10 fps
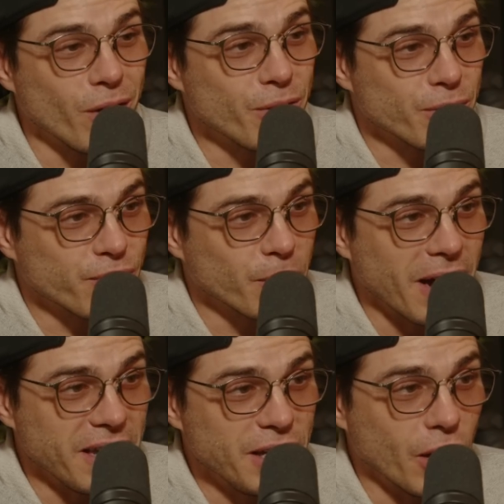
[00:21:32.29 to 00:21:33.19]
wonders for
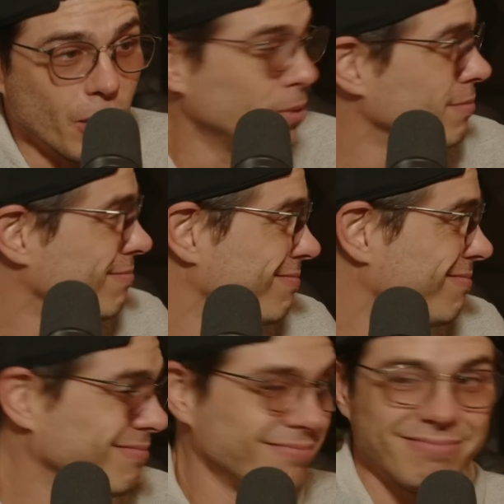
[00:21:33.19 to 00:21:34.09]
my ego. All right,
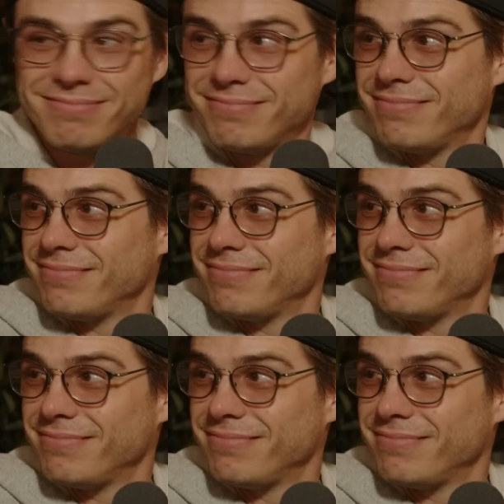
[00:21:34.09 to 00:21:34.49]
guys.